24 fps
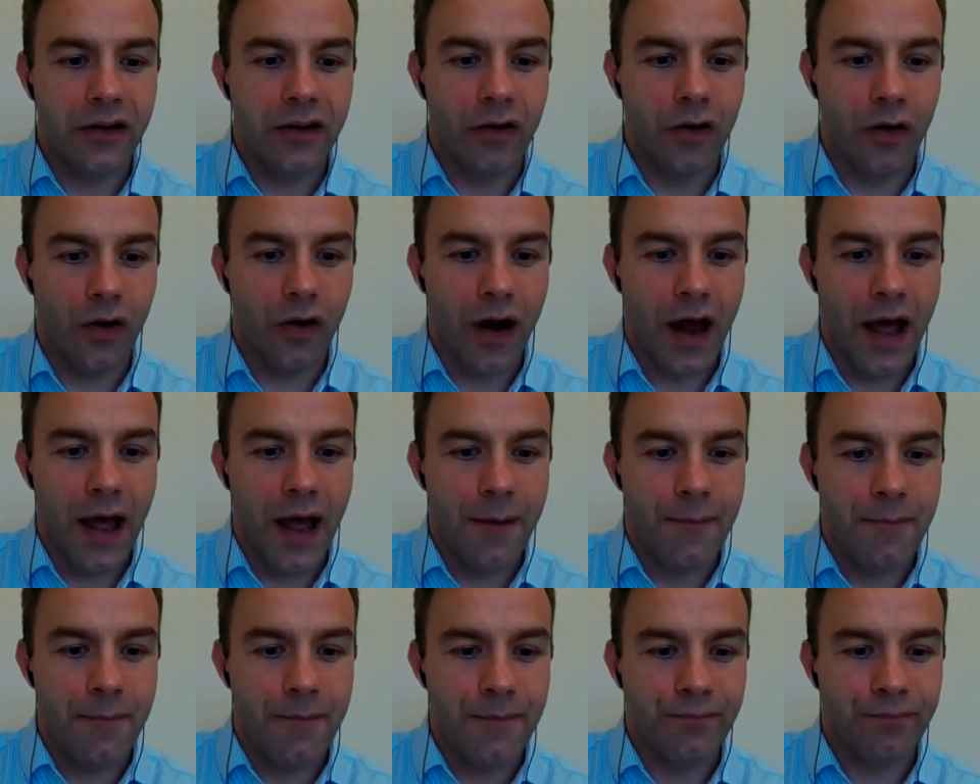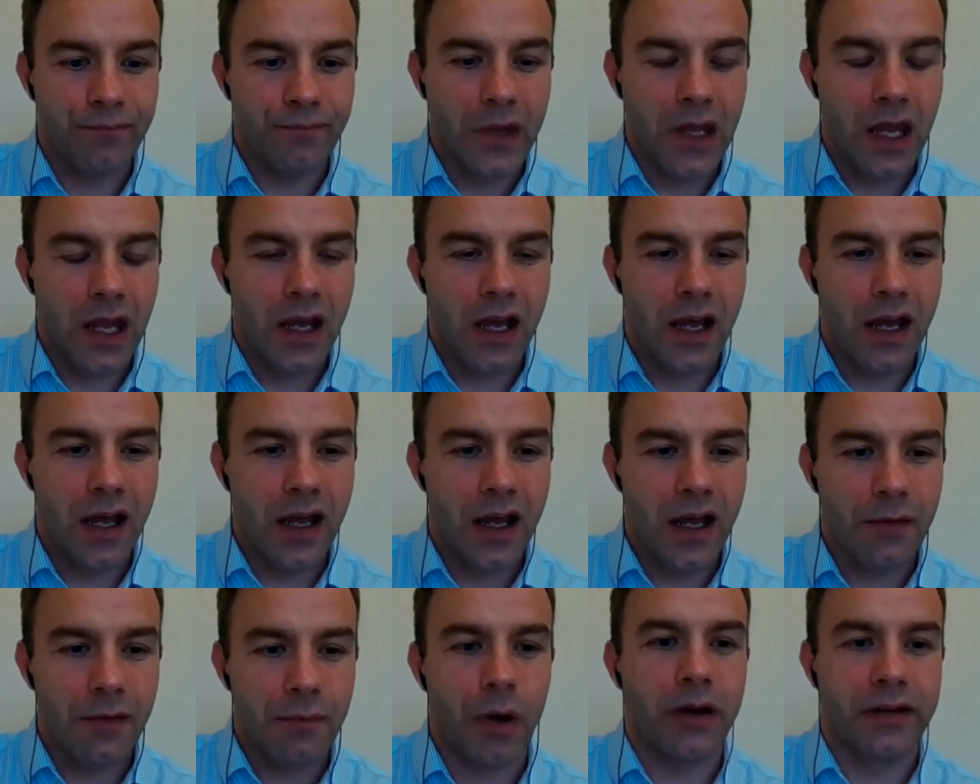your
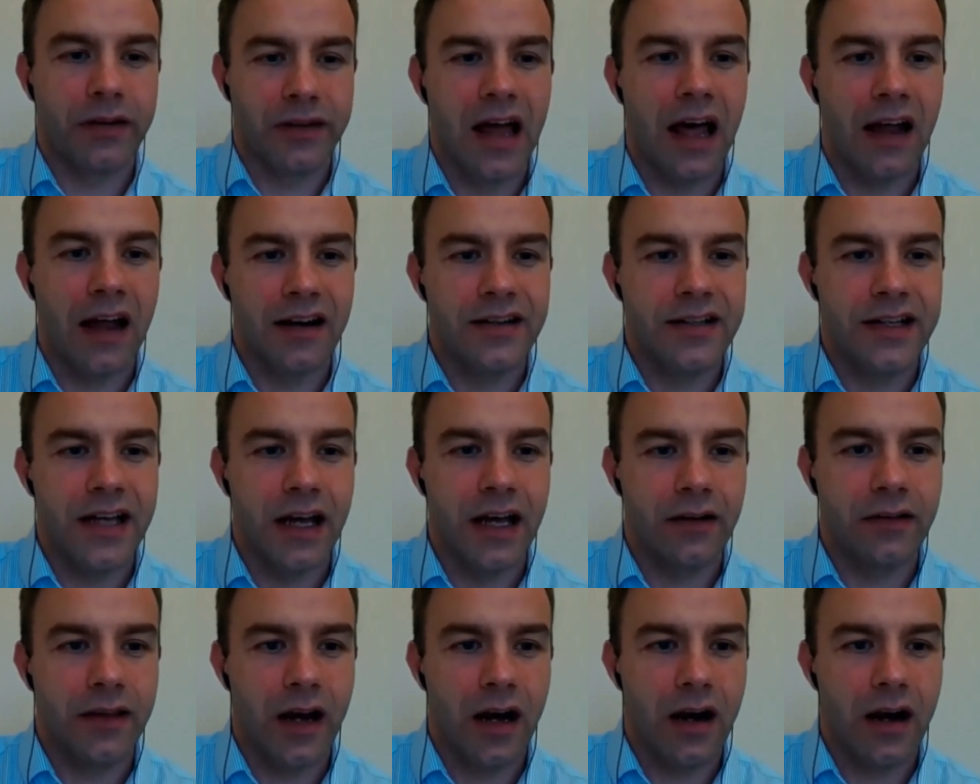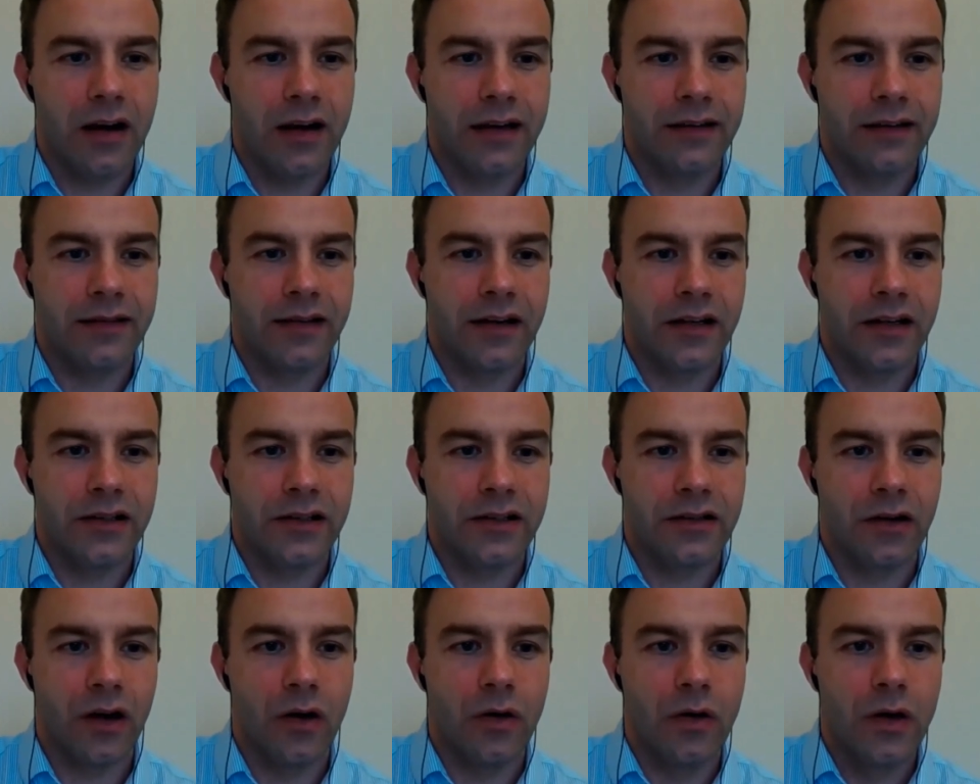personality out there, isn't it?
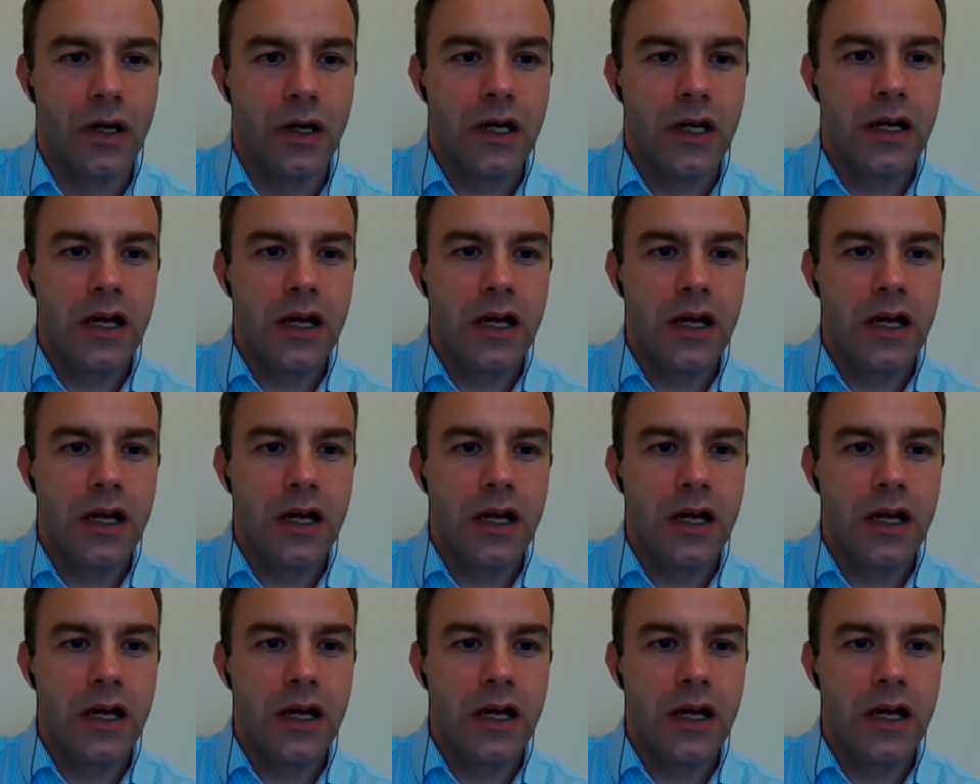So